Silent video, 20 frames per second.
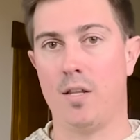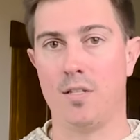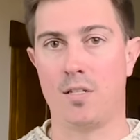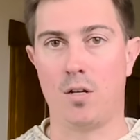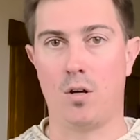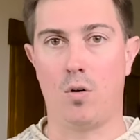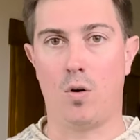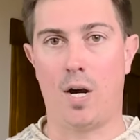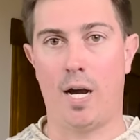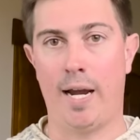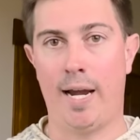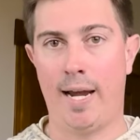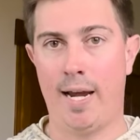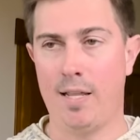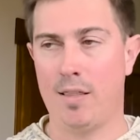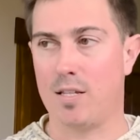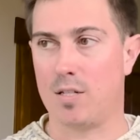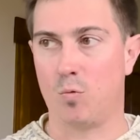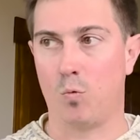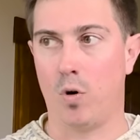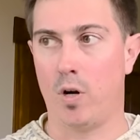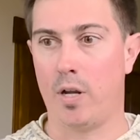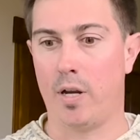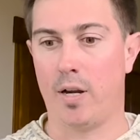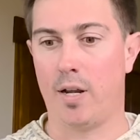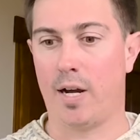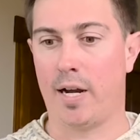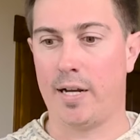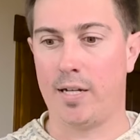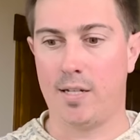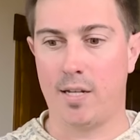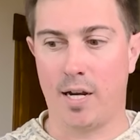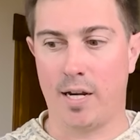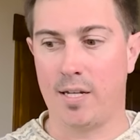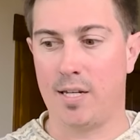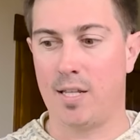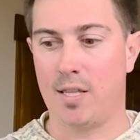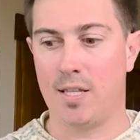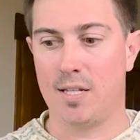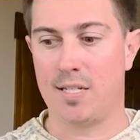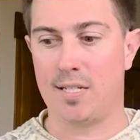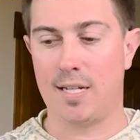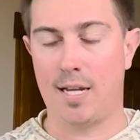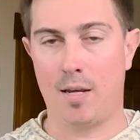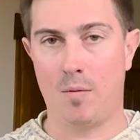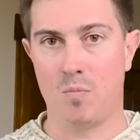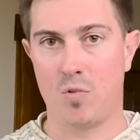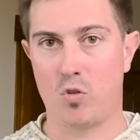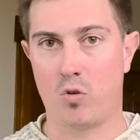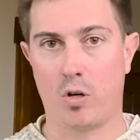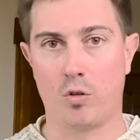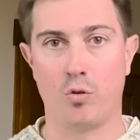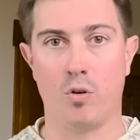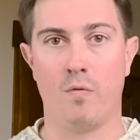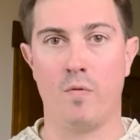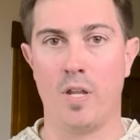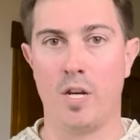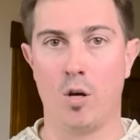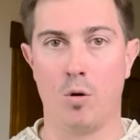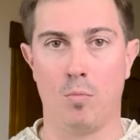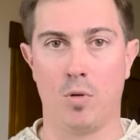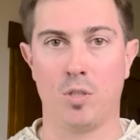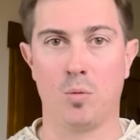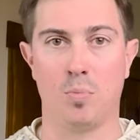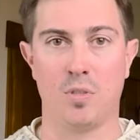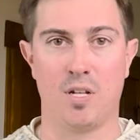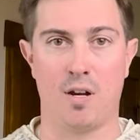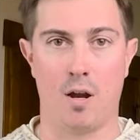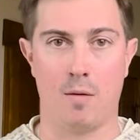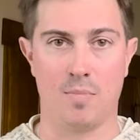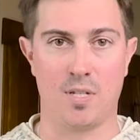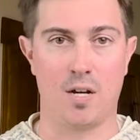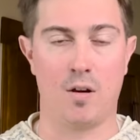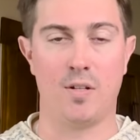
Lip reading: And so I had this one, I did this same structure of video multiple times.